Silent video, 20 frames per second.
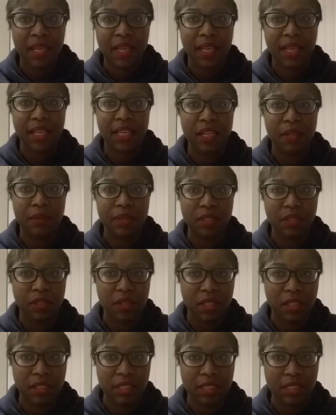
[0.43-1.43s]
Hey y'all, what's
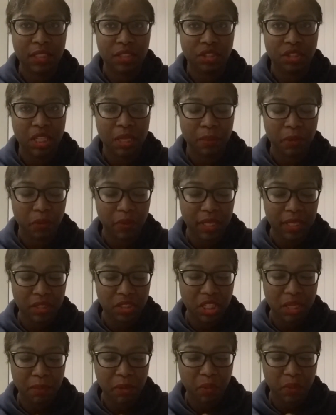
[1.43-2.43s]
going on? This is J. Marie,
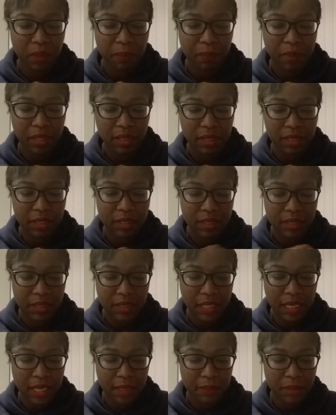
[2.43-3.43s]
Jamie Marie Booklets, and
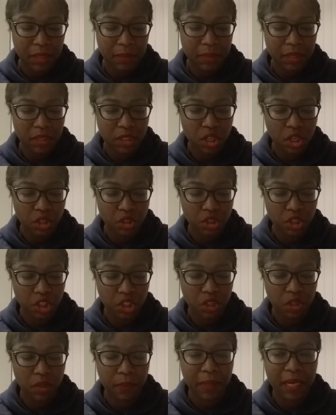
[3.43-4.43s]
today I'm coming to talk to
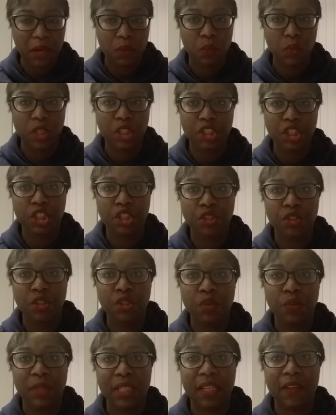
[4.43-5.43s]
you about what do you
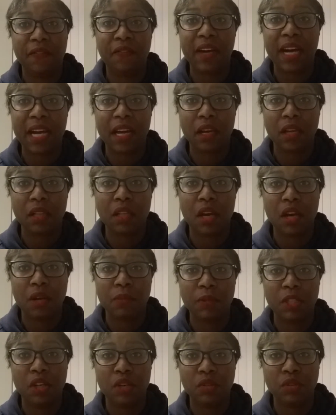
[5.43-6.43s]
do when the fire
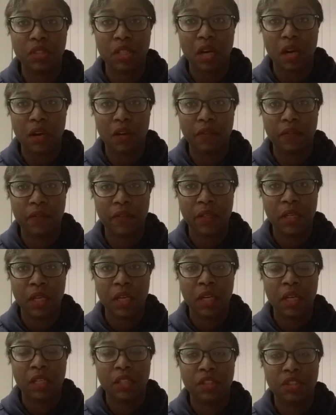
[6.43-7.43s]
alarm goes off.
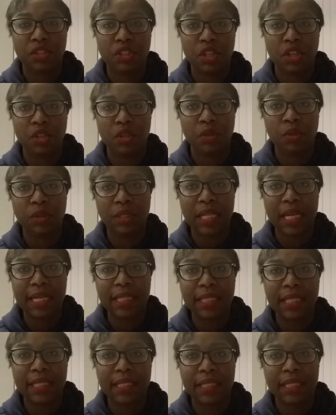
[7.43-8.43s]
So
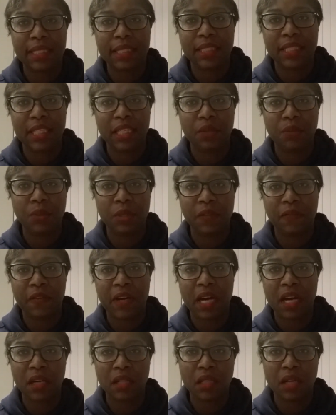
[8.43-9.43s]
nine times out of 10, when the
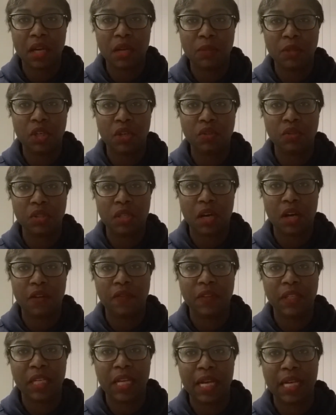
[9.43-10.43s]
fire alarm goes
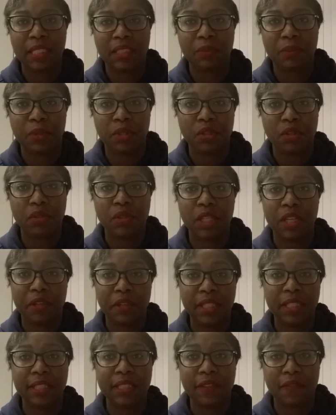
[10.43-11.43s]
off in the hospital,
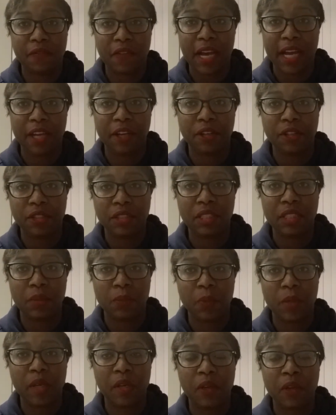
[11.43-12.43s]
there is a fire
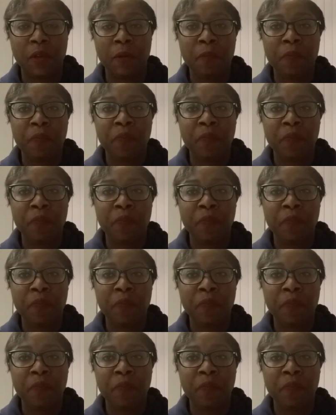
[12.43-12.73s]
somewhere.